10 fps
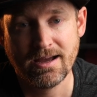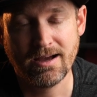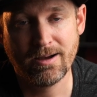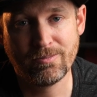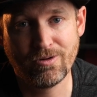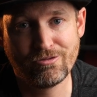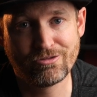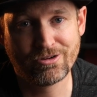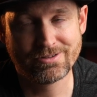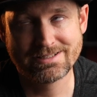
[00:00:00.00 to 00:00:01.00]
um,
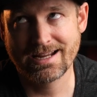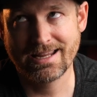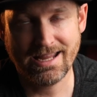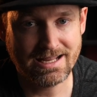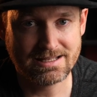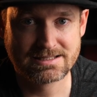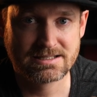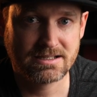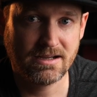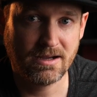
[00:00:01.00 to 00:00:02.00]
over
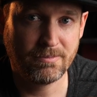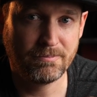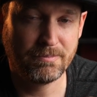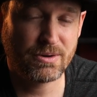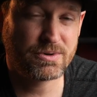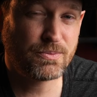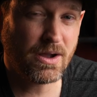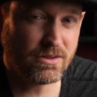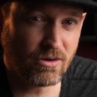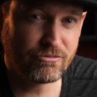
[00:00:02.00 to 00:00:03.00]
decades, um, but it was
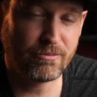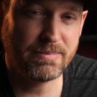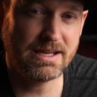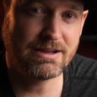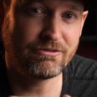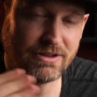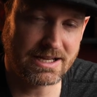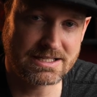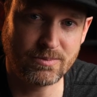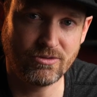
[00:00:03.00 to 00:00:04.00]
well known for being
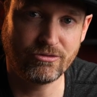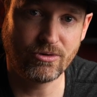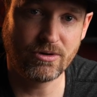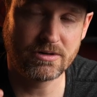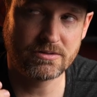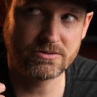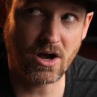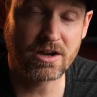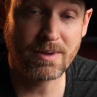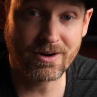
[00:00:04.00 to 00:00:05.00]
flexible for
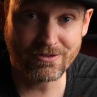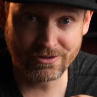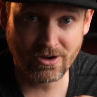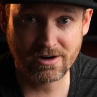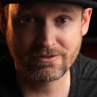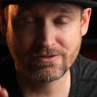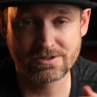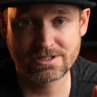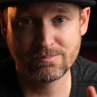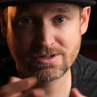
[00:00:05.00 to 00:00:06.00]
documentary
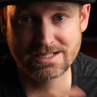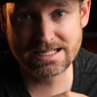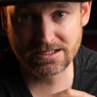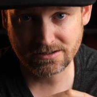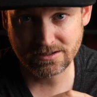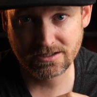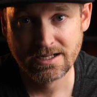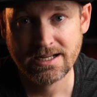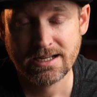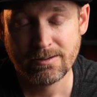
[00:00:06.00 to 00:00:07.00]
photographers in particular
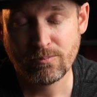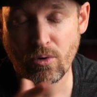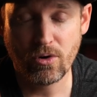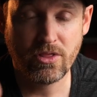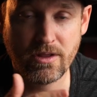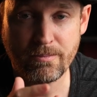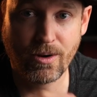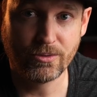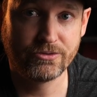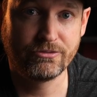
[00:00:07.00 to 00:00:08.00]
more than
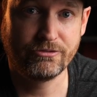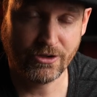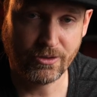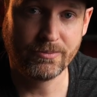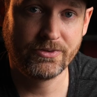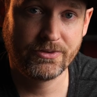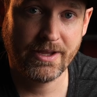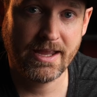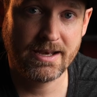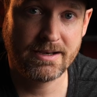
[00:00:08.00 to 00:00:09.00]
most films.
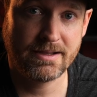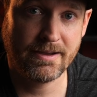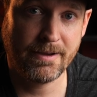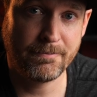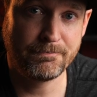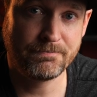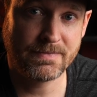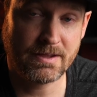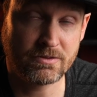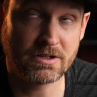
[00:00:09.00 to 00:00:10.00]
And um,
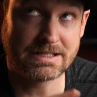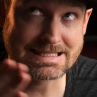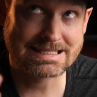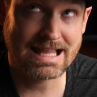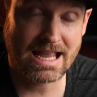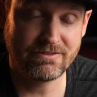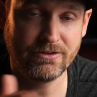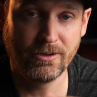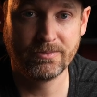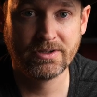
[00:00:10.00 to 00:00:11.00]
at least slide
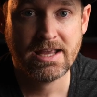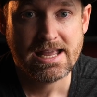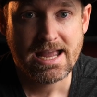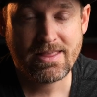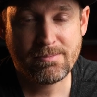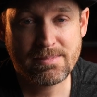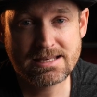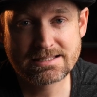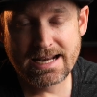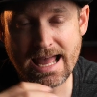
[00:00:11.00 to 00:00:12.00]
films. And that
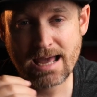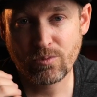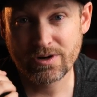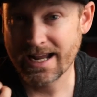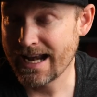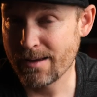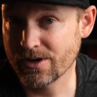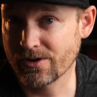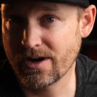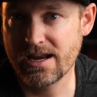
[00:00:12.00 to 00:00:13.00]
means that it had more
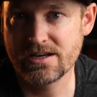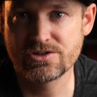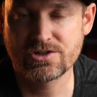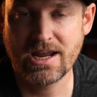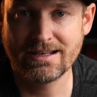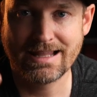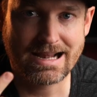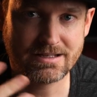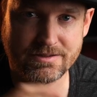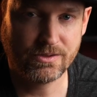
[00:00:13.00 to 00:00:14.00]
dynamic range and
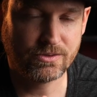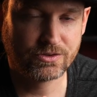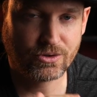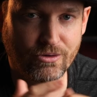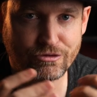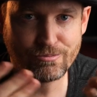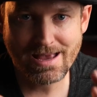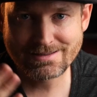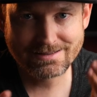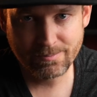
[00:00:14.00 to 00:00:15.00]
latitude. So if you
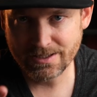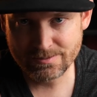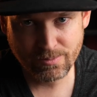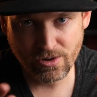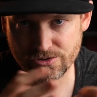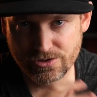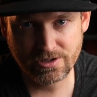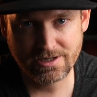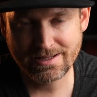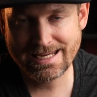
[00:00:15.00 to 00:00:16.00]
messed up
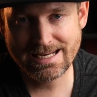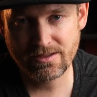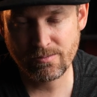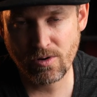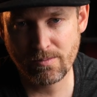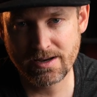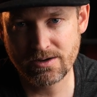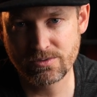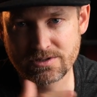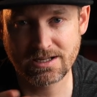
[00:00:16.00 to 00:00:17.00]
exposure in the heat of the moment,
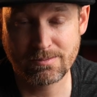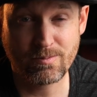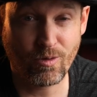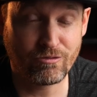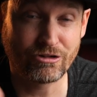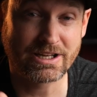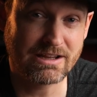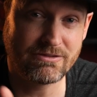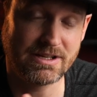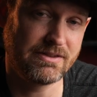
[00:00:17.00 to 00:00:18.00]
it was going to be more
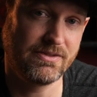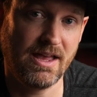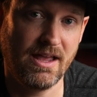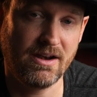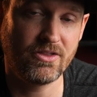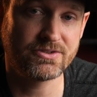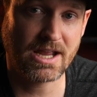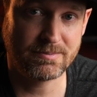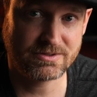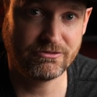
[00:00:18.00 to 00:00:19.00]
forgiving than other
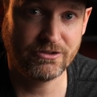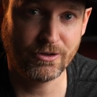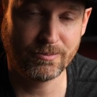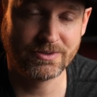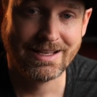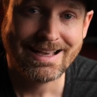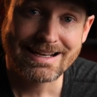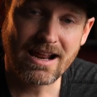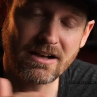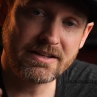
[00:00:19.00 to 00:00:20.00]
types of films.
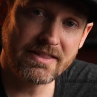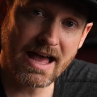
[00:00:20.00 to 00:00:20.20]
Not only